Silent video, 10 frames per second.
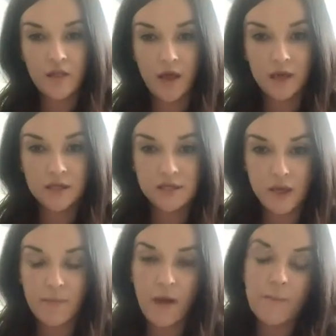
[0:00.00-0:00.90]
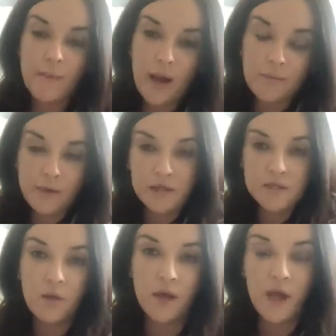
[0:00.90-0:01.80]
then some that might be.
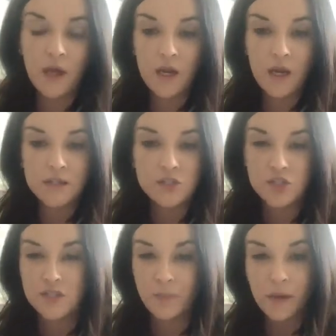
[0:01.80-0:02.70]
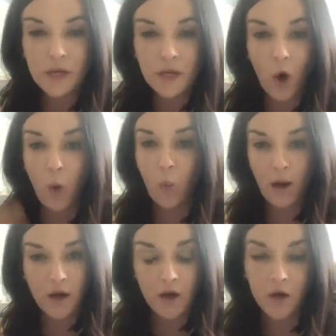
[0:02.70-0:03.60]
So again, it's just being
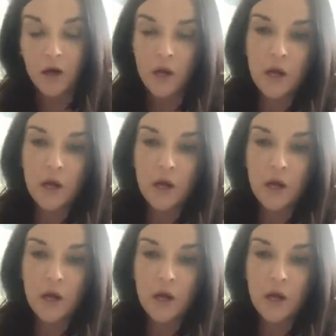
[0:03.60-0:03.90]
aware.